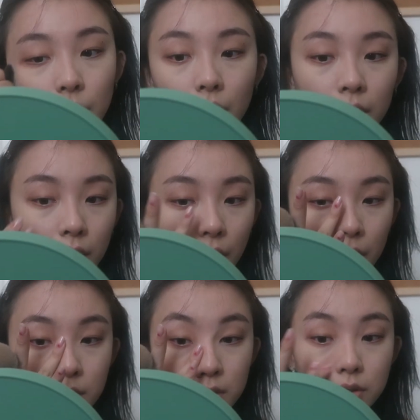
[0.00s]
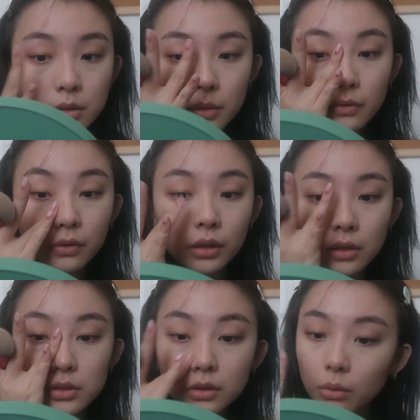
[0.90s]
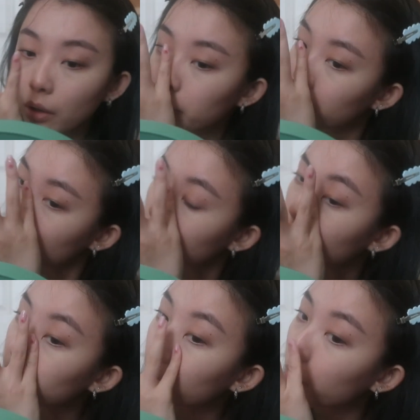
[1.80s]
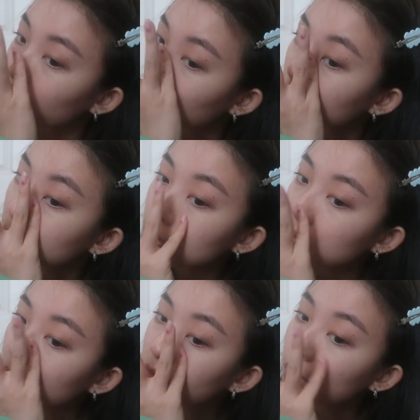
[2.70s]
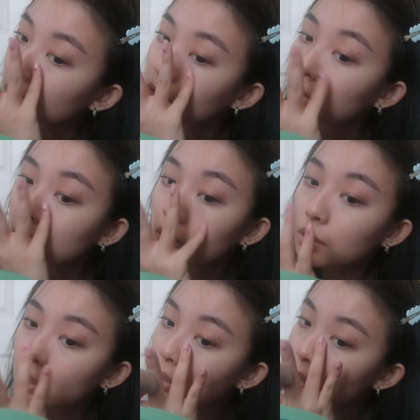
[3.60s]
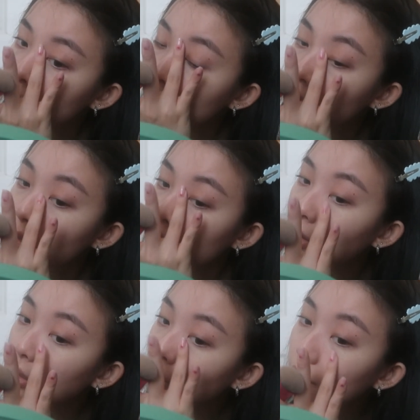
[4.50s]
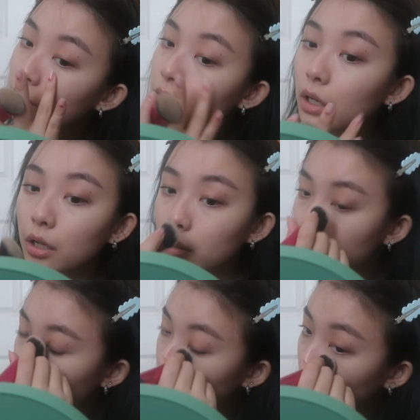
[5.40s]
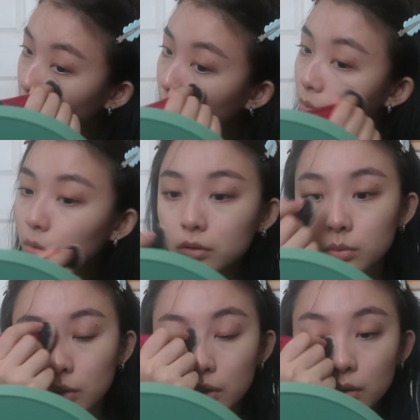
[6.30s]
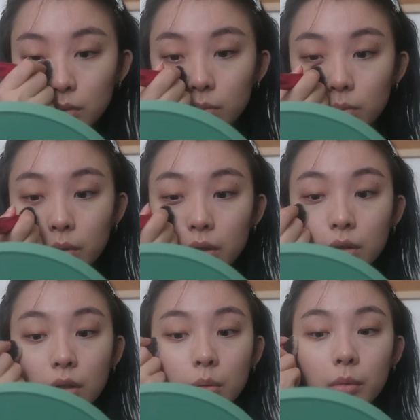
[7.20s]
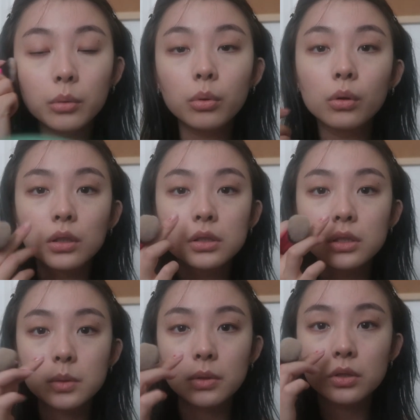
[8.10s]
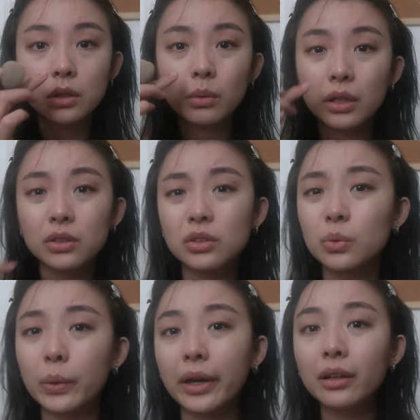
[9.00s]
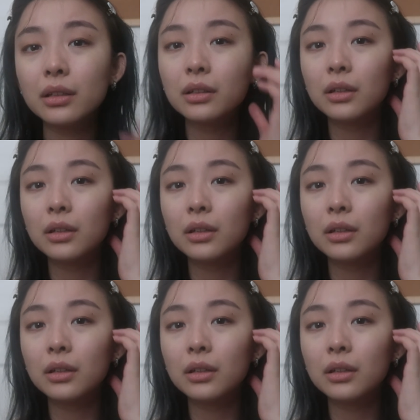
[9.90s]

And I just use my fingers to wipe it off my pores, because I feel like a lot of the times my makeup looks really weird on my pores, especially when I sweat.